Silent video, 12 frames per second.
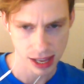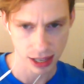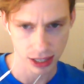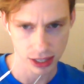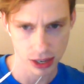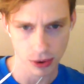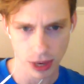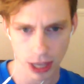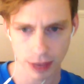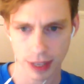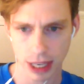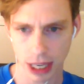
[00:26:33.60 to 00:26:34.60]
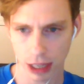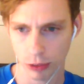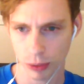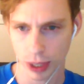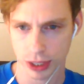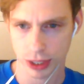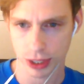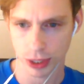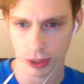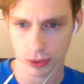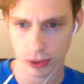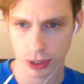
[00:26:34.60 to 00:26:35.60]
you know, even if we
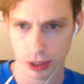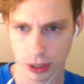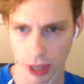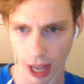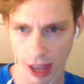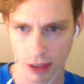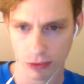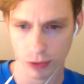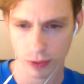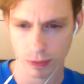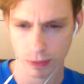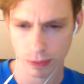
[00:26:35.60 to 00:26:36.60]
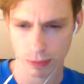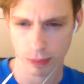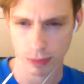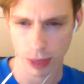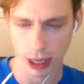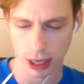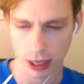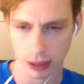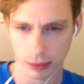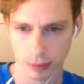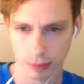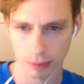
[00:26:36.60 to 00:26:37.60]
don't have uh,
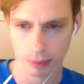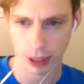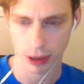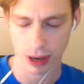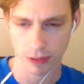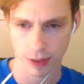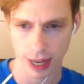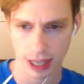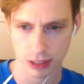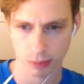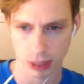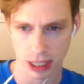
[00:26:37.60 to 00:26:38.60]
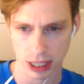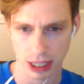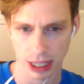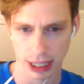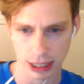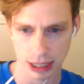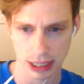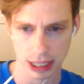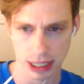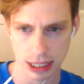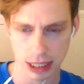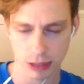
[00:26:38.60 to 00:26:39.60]
Btrfs be like
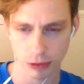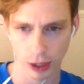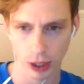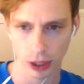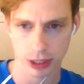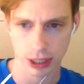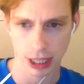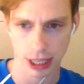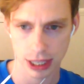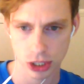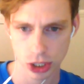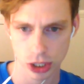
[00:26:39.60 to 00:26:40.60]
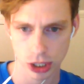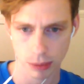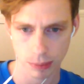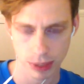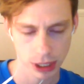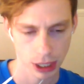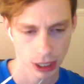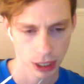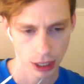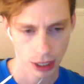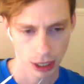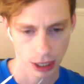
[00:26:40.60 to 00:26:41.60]
the default that is shipped,
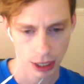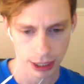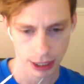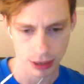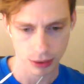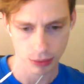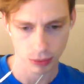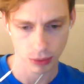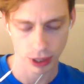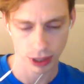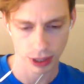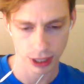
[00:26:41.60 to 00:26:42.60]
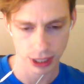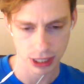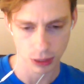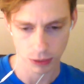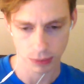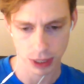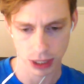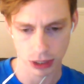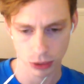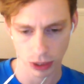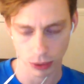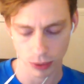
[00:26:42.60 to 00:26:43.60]
uh, one of the things that we've been
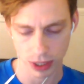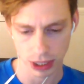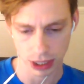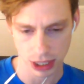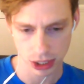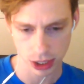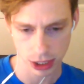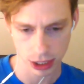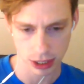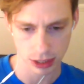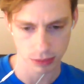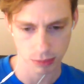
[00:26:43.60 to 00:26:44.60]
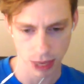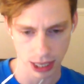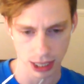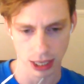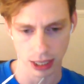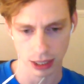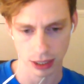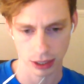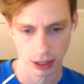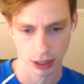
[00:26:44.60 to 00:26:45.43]
doing with Ignition is making,